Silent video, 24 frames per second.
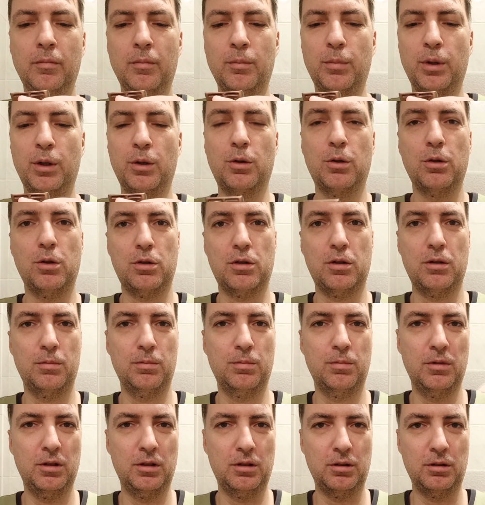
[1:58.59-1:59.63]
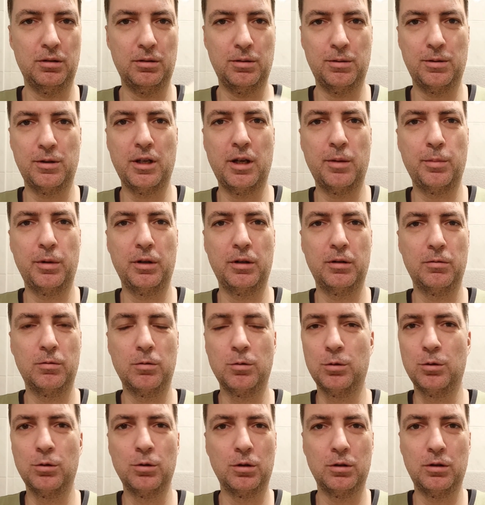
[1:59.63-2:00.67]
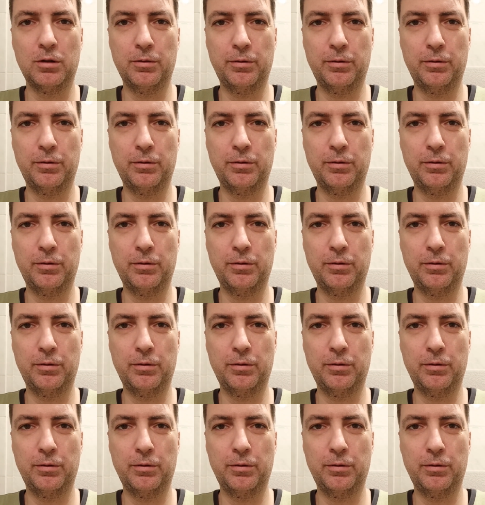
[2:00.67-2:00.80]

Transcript: because the Zamek would not